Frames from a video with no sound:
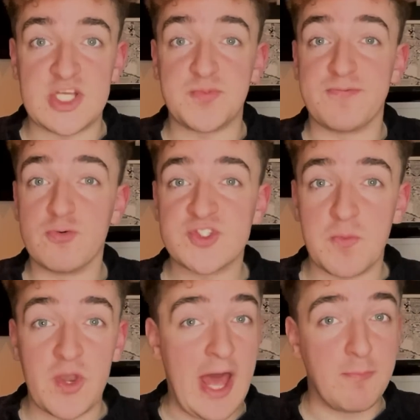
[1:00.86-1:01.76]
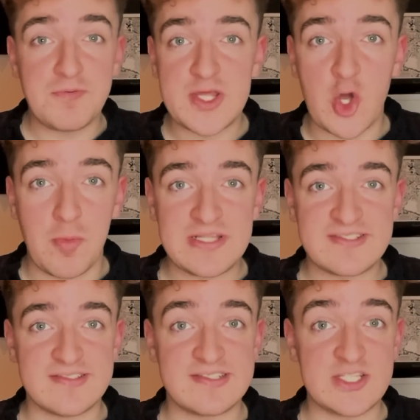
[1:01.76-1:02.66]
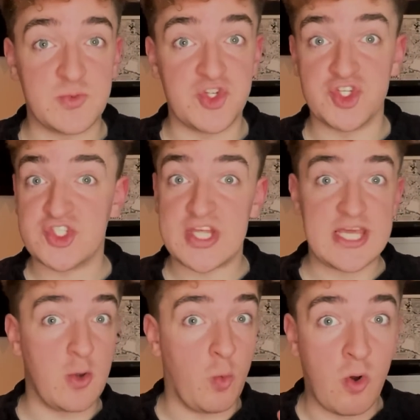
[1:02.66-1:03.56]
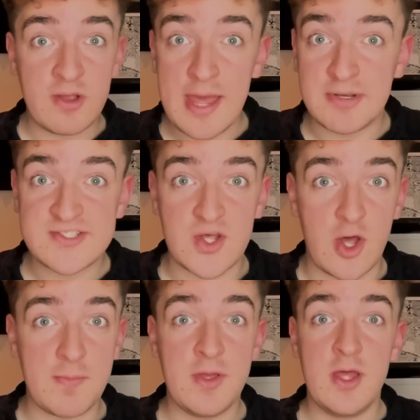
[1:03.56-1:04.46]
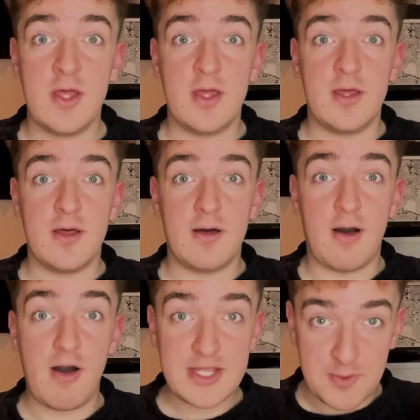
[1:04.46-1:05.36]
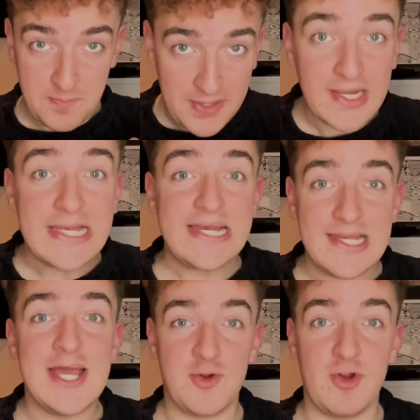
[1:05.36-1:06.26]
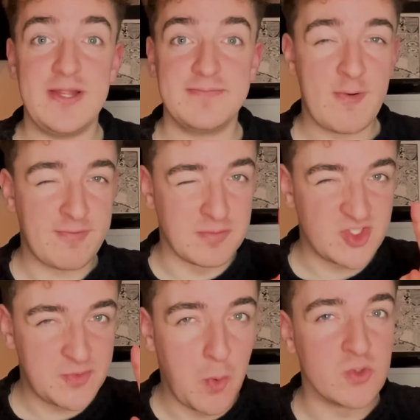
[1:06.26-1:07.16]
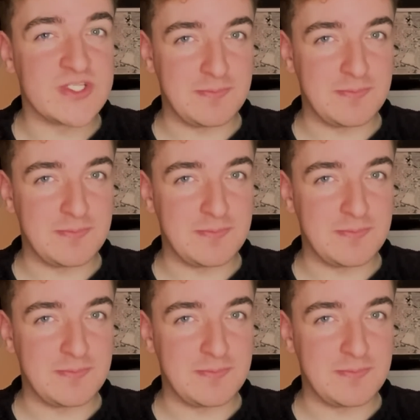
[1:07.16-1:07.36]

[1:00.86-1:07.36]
before someone helpfully comments and says we should just take it one game at a time, I completely agree. From a sporting